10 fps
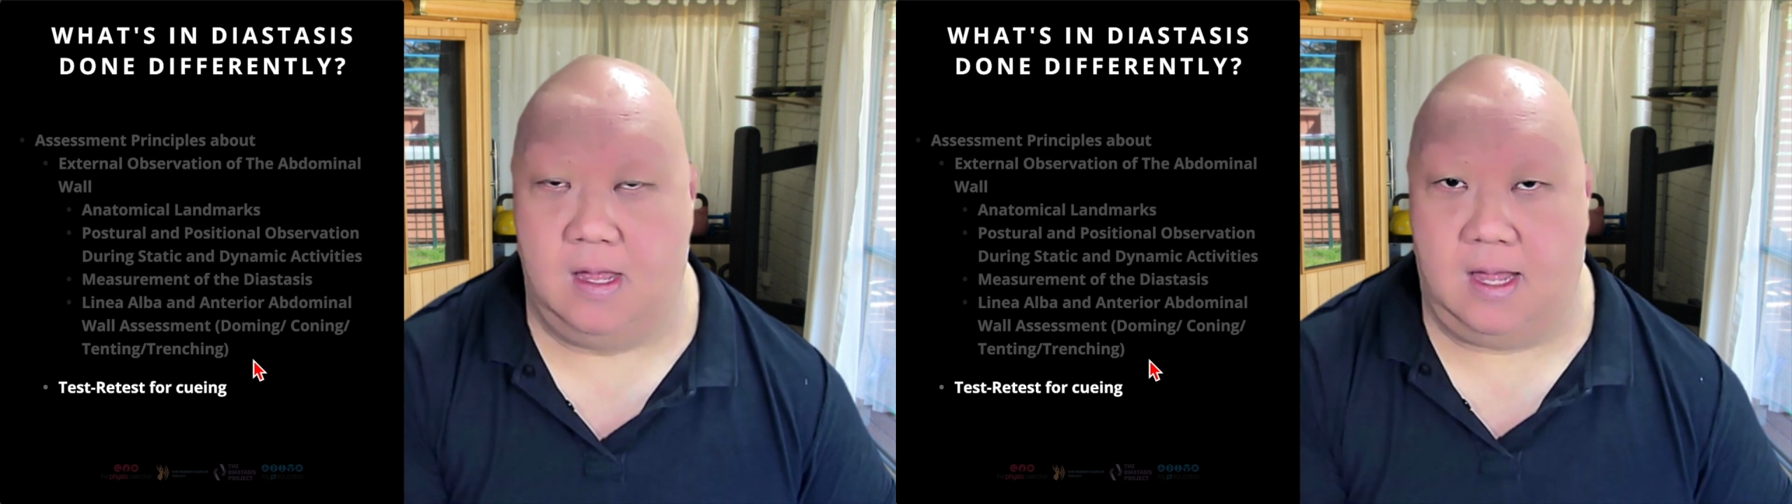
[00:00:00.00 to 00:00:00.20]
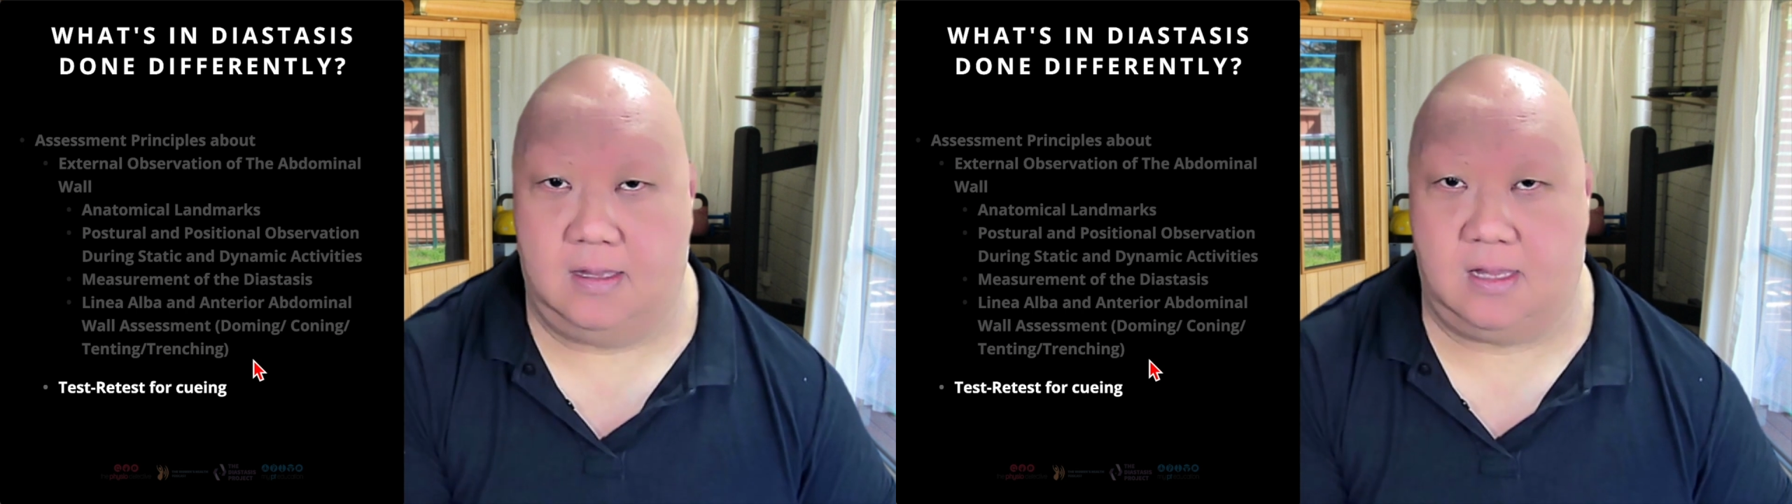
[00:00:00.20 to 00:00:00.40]

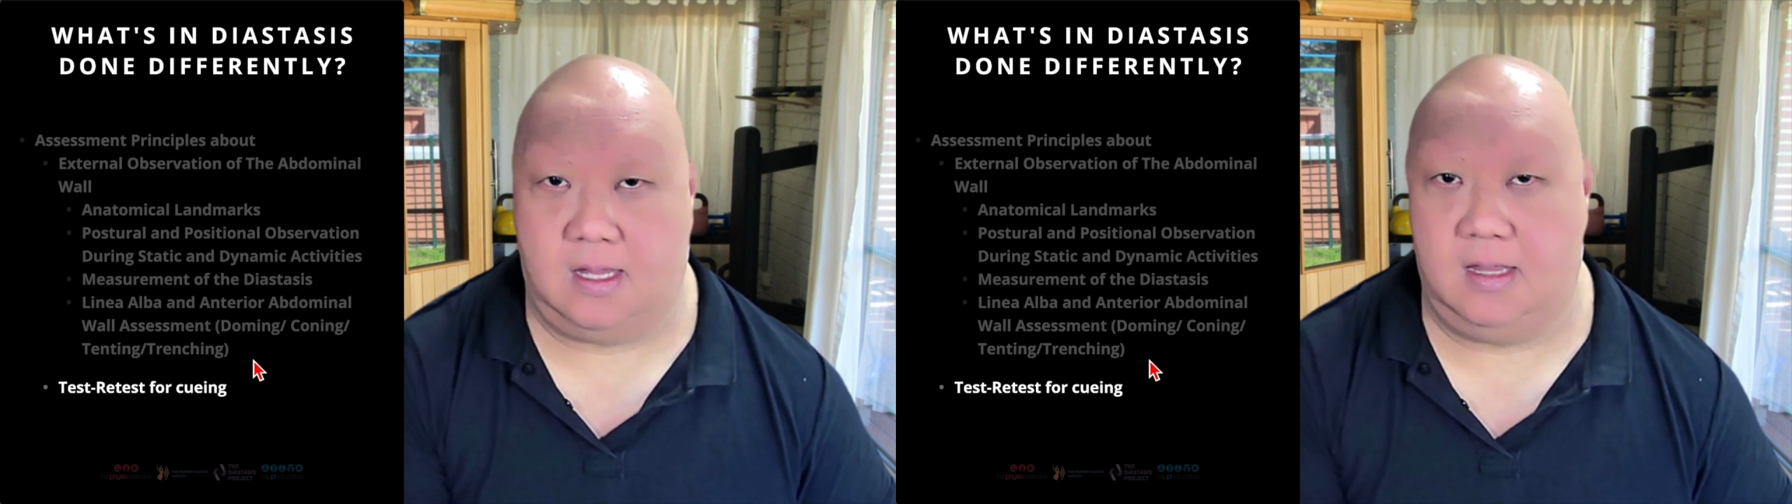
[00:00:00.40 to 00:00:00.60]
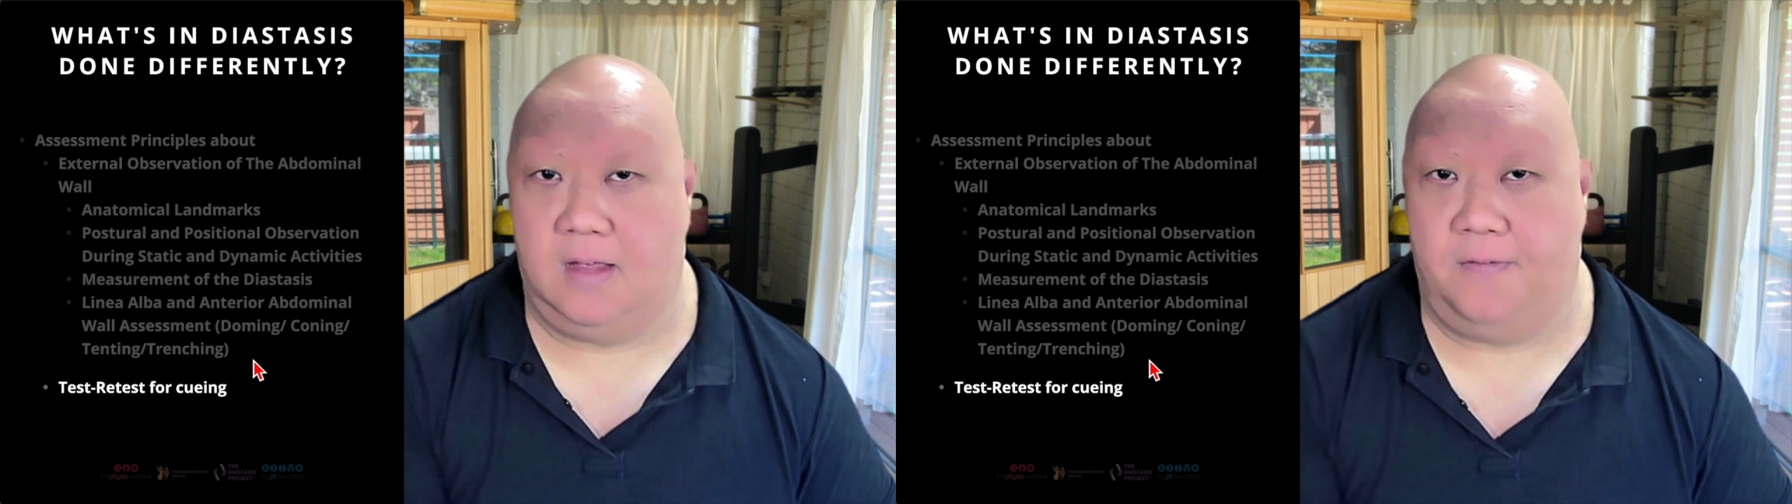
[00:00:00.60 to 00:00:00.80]
and see
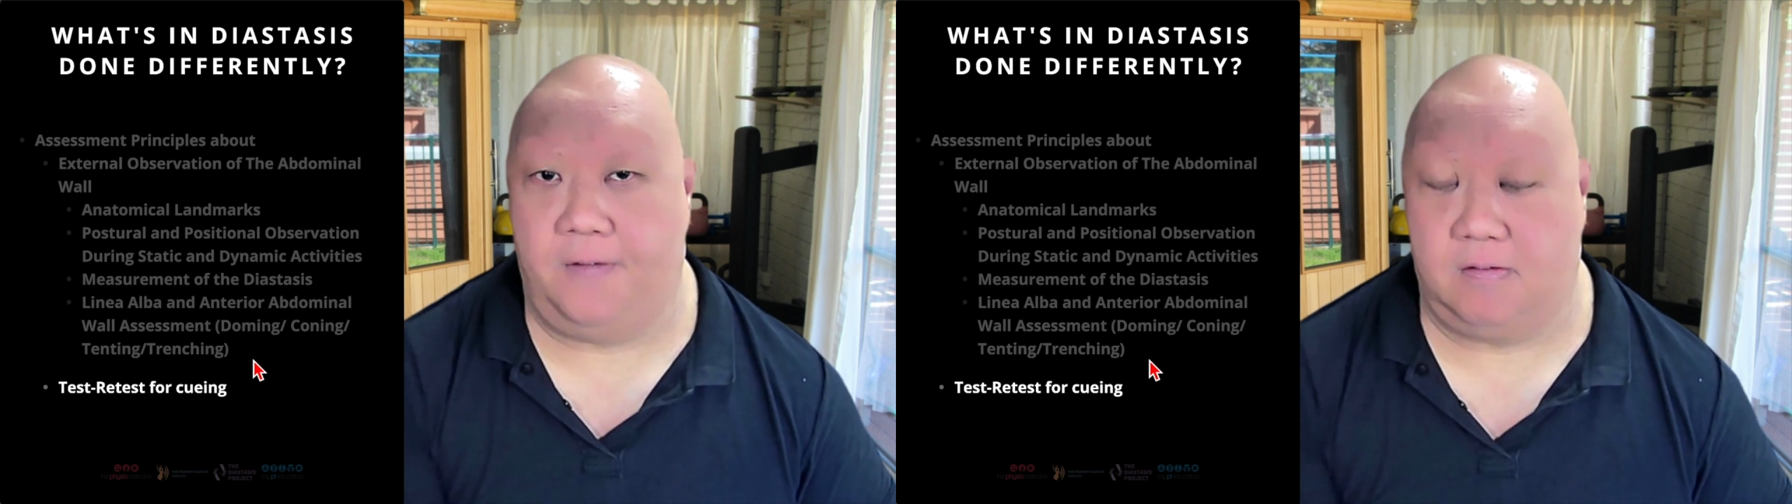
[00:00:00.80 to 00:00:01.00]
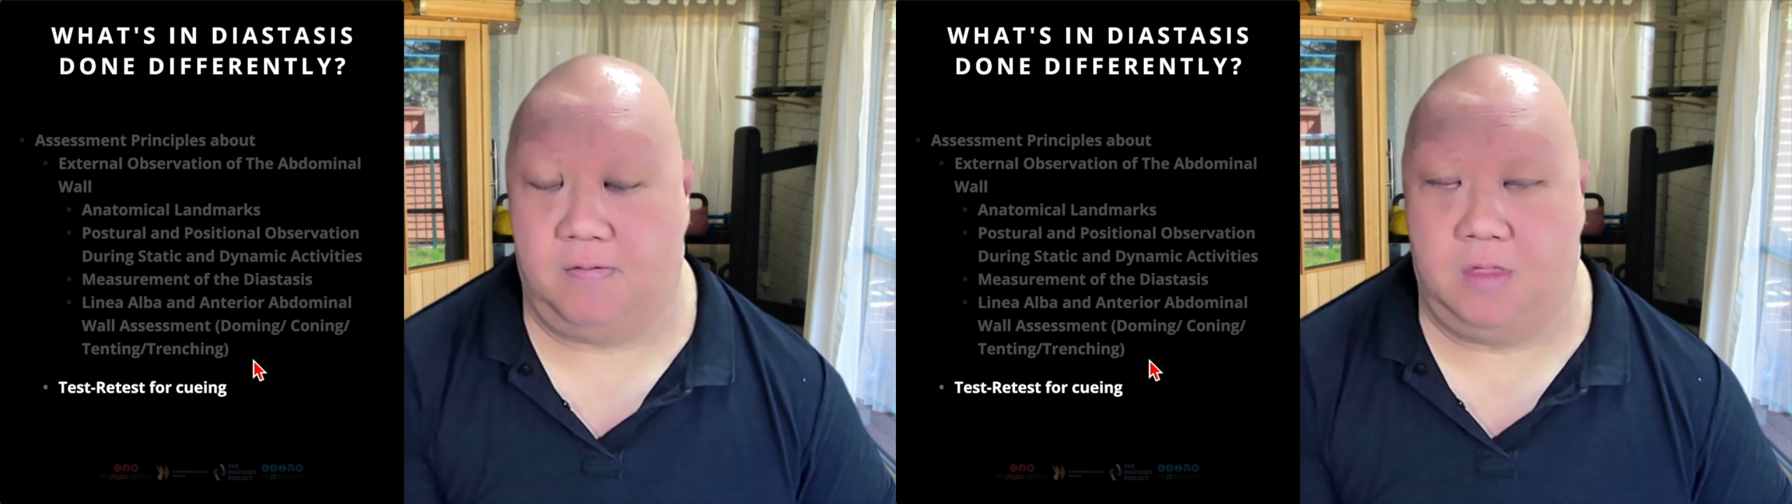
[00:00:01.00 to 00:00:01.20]
the
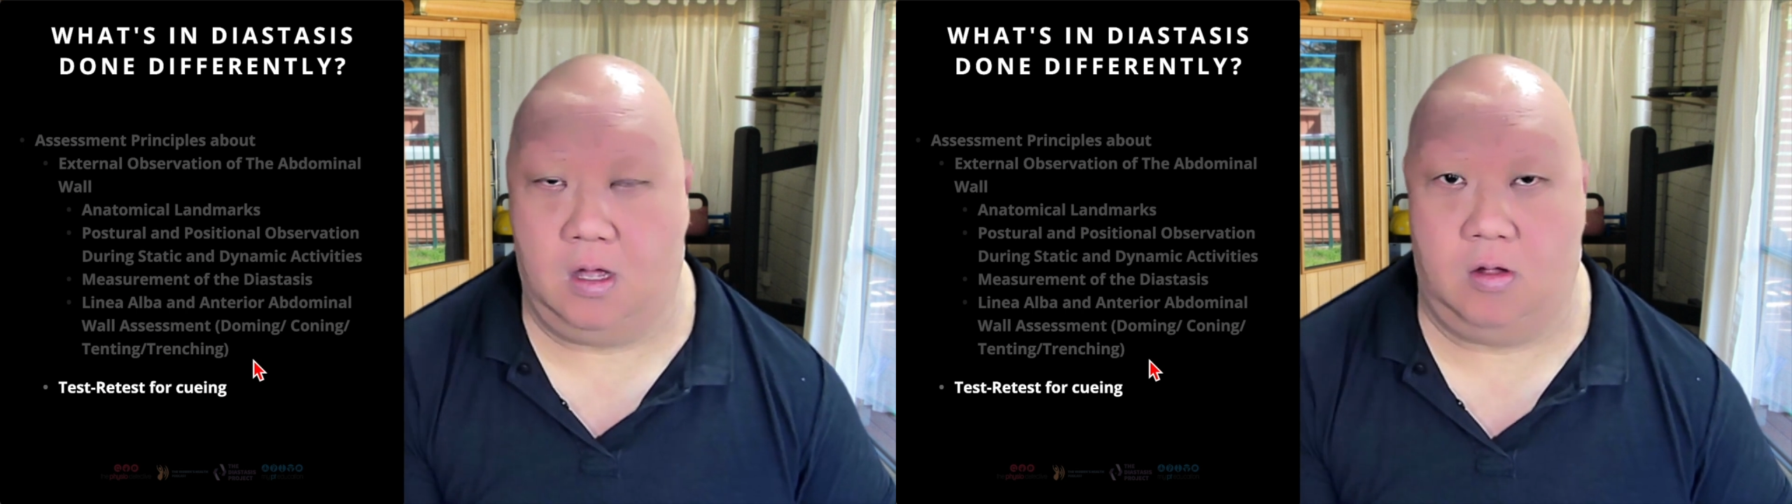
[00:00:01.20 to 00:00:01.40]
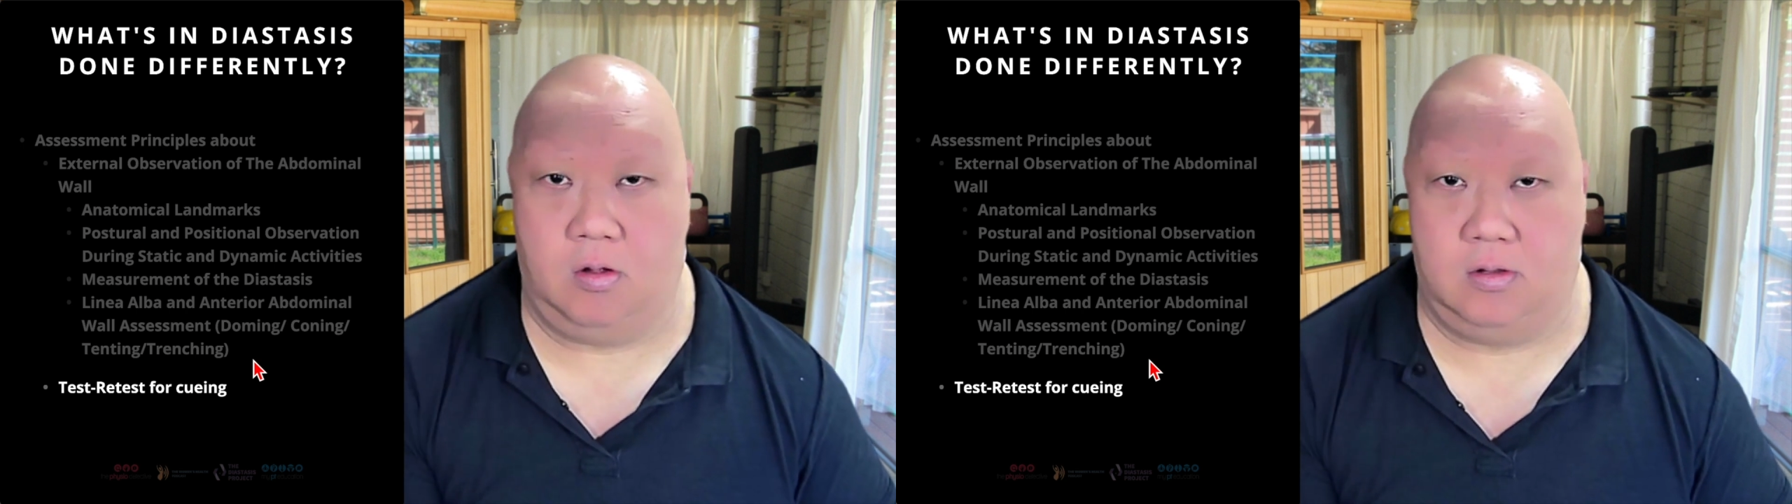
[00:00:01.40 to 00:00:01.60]
effect of
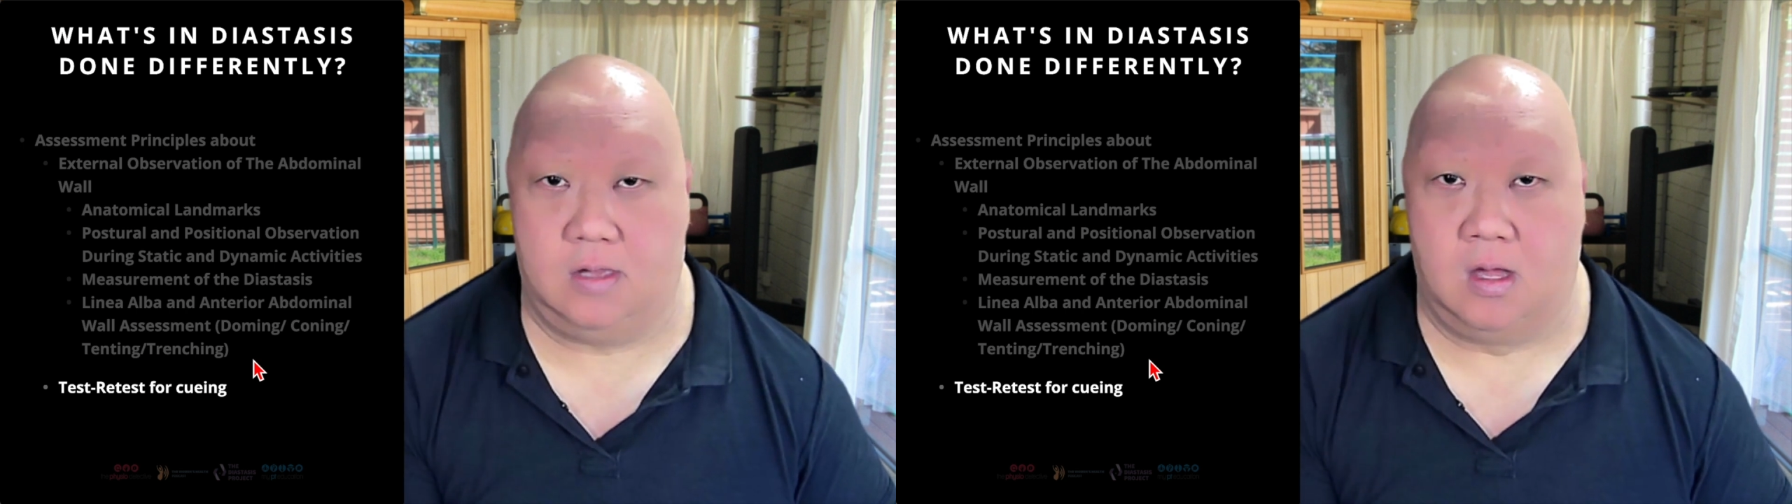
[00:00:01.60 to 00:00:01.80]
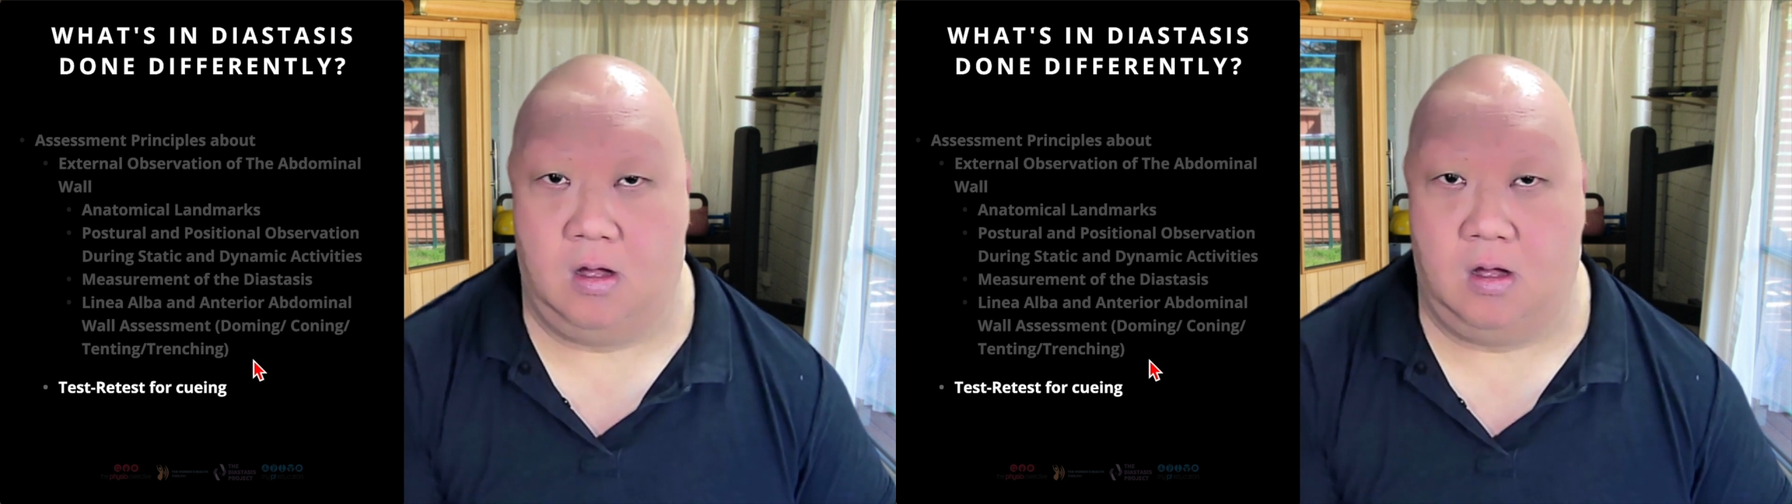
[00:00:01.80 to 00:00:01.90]
those